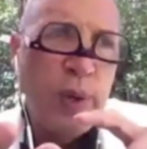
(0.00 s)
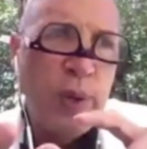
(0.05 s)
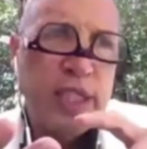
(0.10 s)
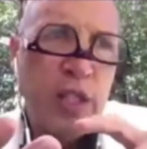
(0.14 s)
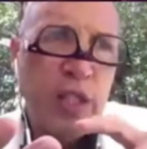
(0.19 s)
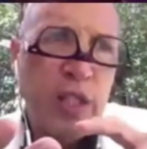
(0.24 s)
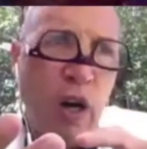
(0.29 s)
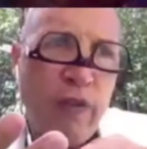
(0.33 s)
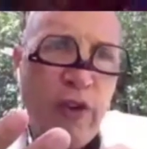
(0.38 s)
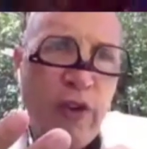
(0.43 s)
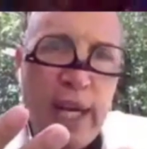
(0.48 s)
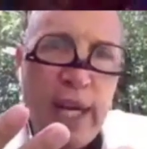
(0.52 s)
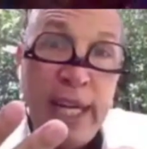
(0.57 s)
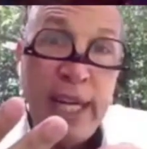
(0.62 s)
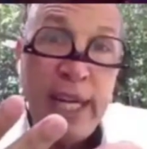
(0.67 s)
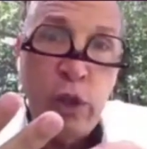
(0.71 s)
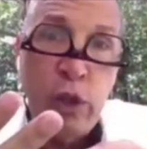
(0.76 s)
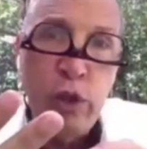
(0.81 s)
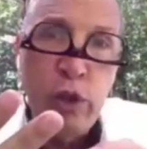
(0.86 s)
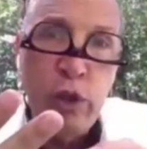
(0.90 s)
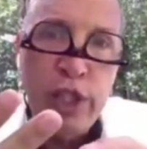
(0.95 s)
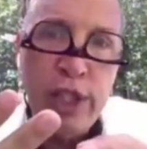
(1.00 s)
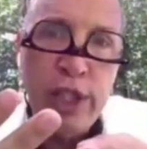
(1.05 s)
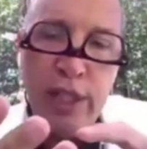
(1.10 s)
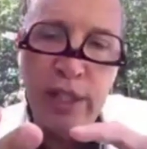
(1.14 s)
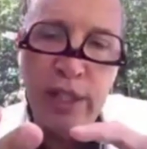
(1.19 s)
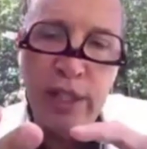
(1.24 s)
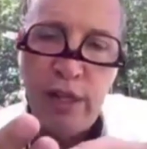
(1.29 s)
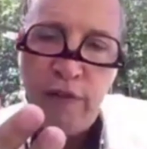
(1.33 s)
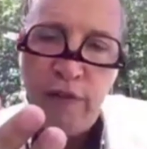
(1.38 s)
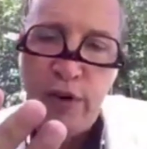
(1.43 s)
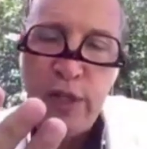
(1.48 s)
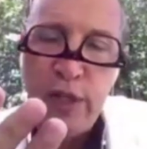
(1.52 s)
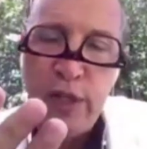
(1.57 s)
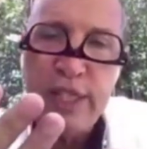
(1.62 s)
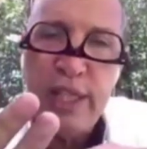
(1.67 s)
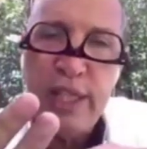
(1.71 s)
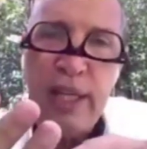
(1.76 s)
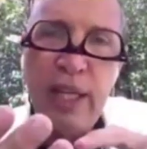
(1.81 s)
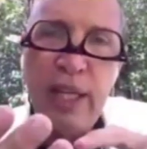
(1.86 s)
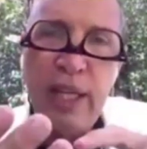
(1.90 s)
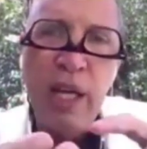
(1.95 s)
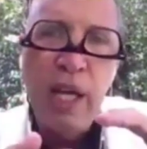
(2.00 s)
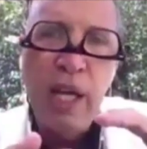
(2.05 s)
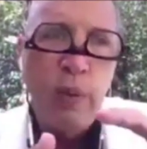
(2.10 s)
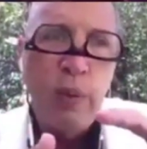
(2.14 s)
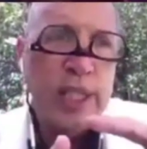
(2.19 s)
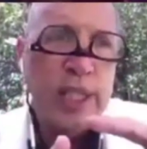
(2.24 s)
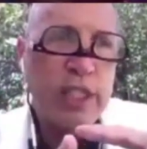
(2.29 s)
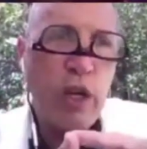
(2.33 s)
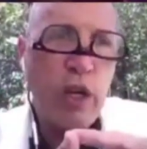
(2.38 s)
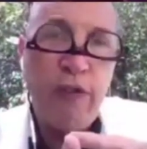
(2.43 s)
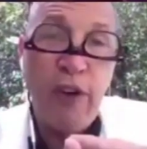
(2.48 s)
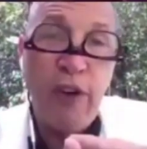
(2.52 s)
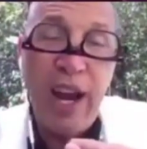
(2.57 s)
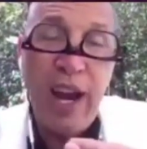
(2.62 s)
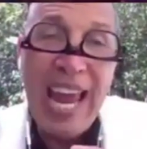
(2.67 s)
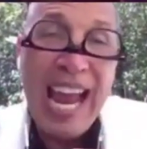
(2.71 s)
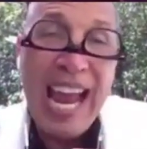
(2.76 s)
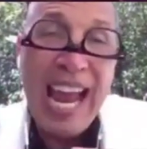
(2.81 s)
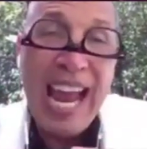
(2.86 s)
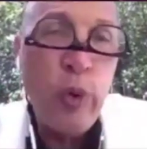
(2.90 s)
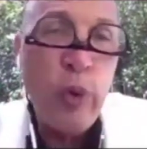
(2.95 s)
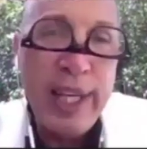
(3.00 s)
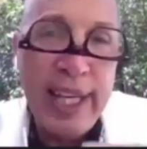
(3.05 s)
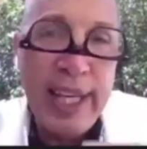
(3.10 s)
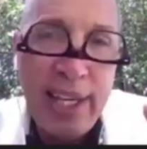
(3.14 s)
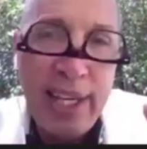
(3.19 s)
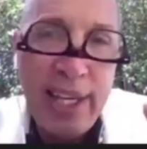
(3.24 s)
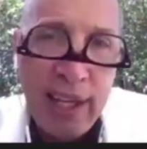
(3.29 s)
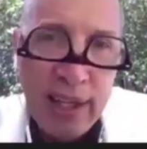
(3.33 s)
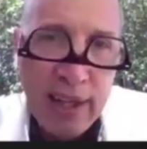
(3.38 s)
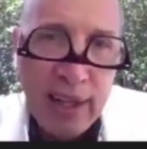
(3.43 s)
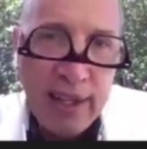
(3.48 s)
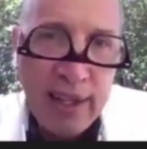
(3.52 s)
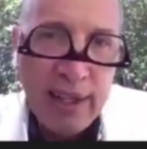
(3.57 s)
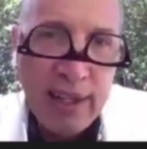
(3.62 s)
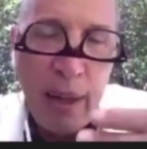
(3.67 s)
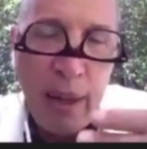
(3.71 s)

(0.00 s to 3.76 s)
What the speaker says: we solve for inclusion, diversity, we solve for equity.